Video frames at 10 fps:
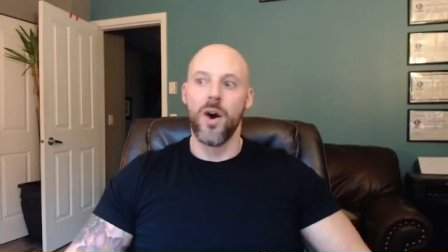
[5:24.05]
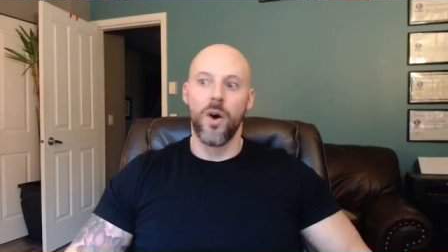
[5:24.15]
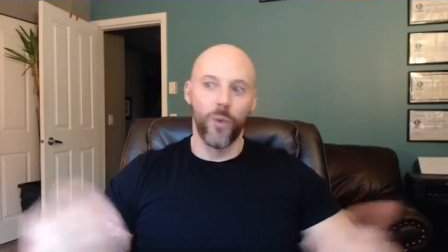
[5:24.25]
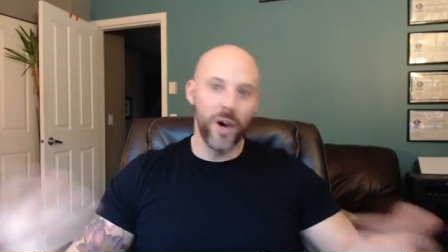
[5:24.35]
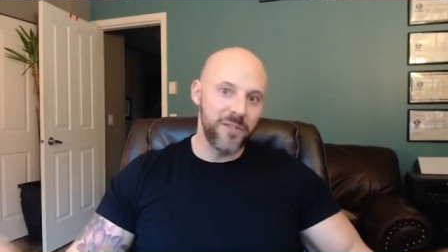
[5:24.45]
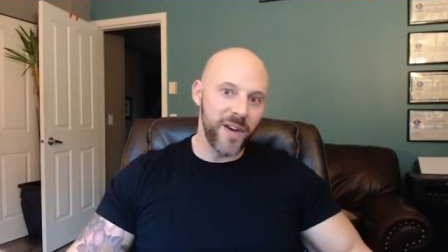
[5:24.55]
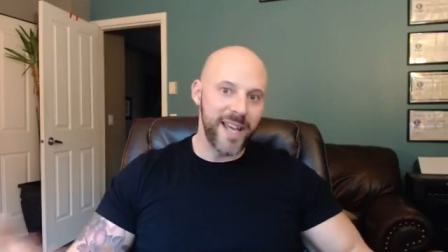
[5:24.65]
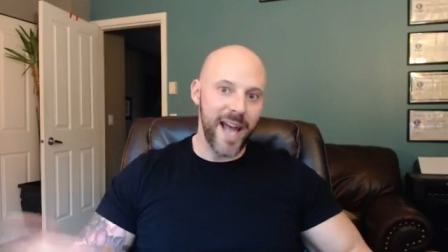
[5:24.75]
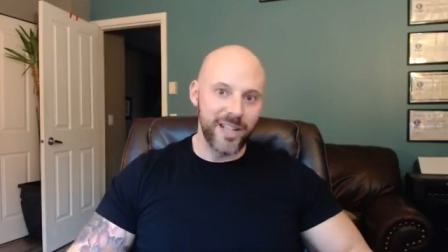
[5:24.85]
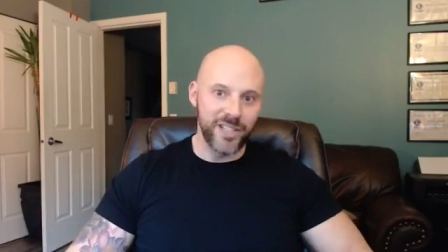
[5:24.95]
what if I
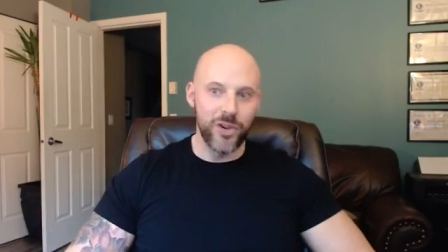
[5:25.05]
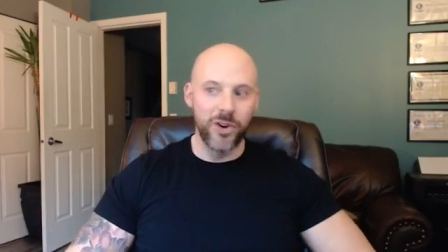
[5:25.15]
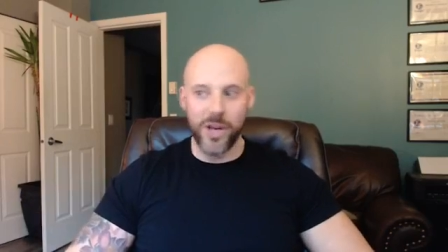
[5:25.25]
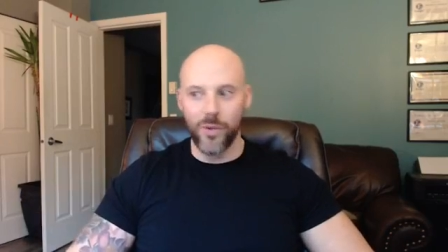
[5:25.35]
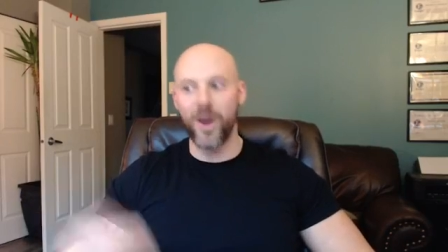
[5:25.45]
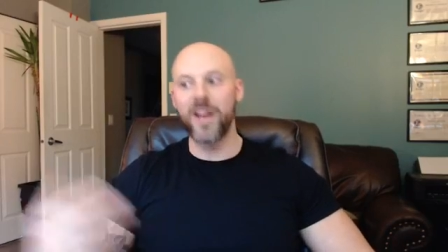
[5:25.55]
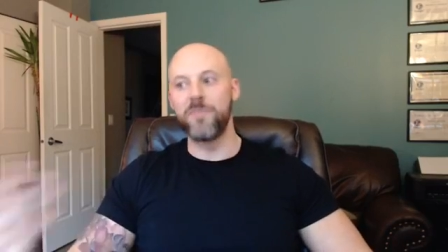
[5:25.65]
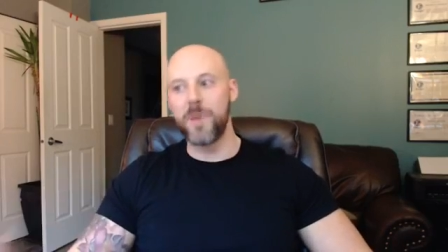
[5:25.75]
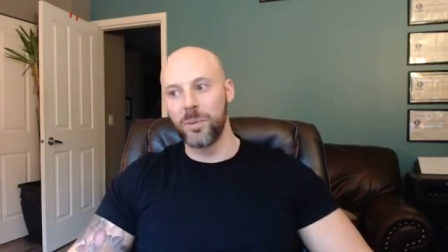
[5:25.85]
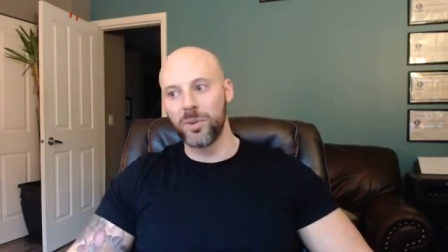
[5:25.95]
can't do it, and what if
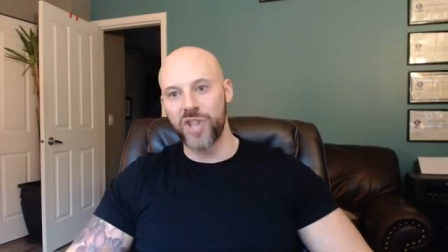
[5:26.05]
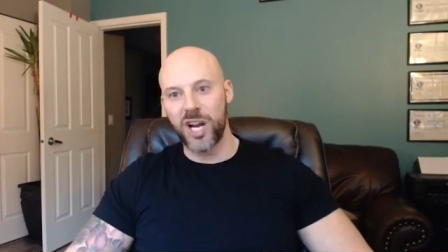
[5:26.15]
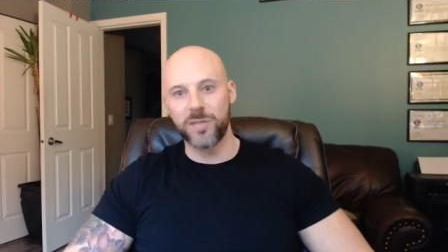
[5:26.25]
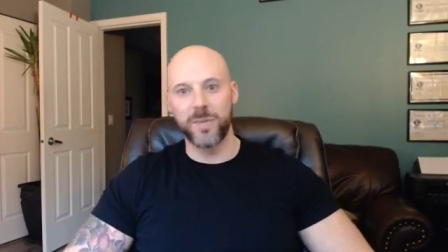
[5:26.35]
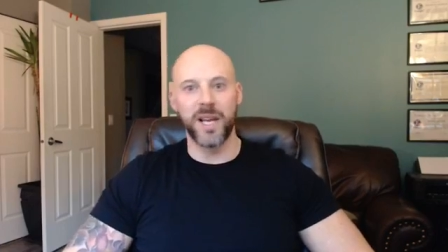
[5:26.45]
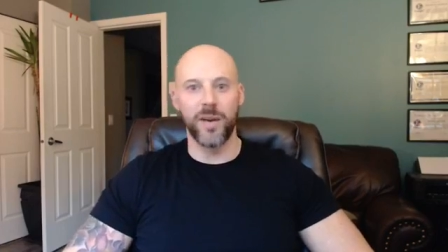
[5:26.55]
people judge me,